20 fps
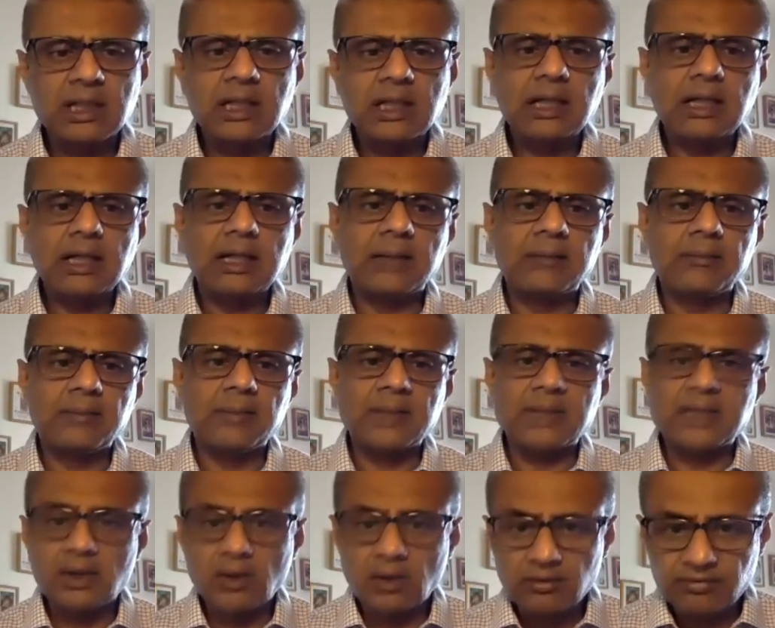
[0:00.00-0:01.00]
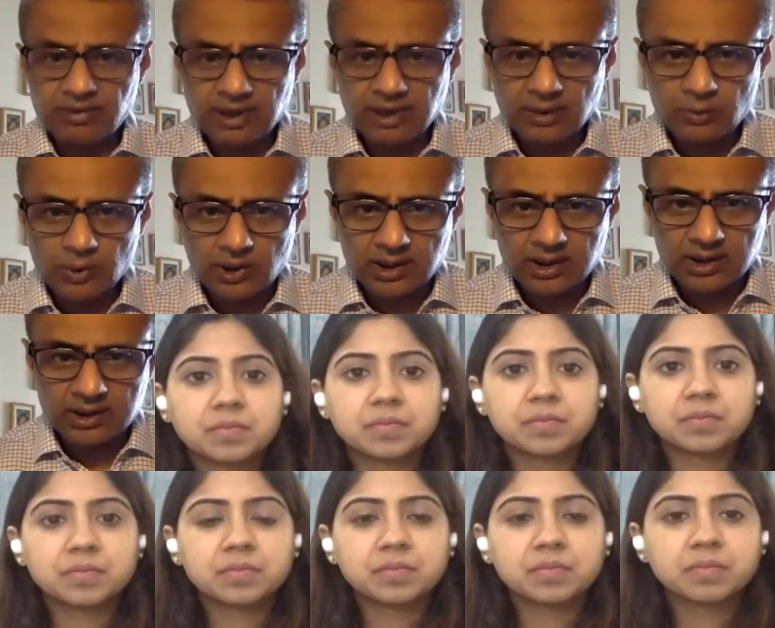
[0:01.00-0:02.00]
but they're all field workers.
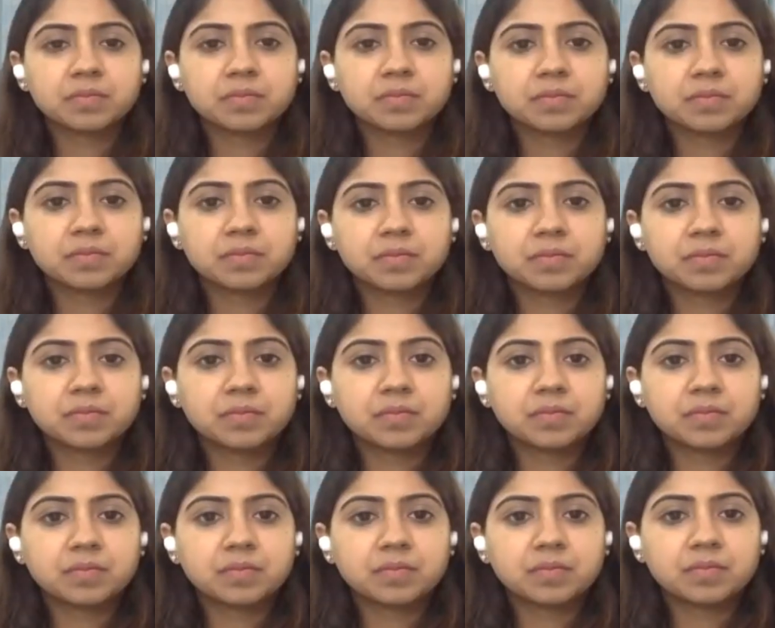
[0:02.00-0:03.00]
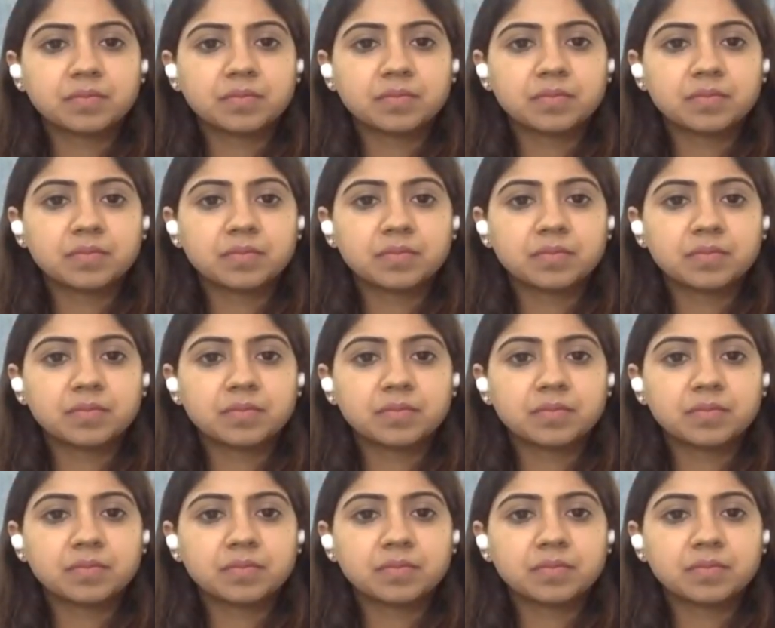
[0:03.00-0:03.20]
So